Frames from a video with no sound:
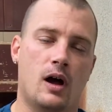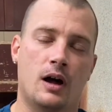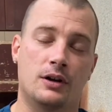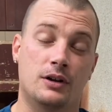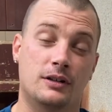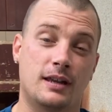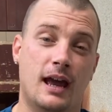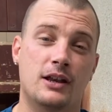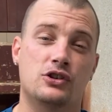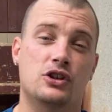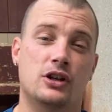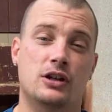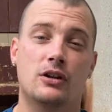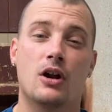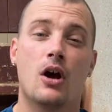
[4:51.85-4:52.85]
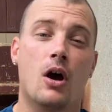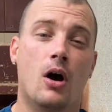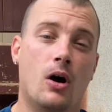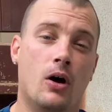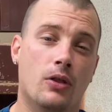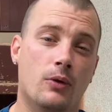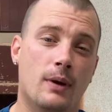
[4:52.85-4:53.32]
under tension
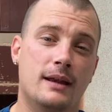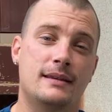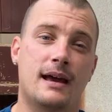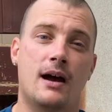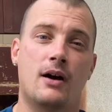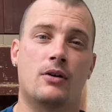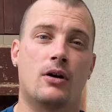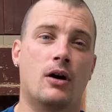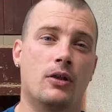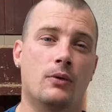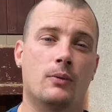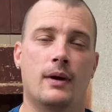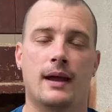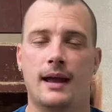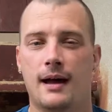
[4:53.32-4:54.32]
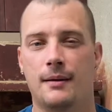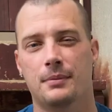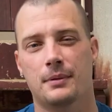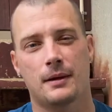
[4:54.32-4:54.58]
all the way down, all the way up.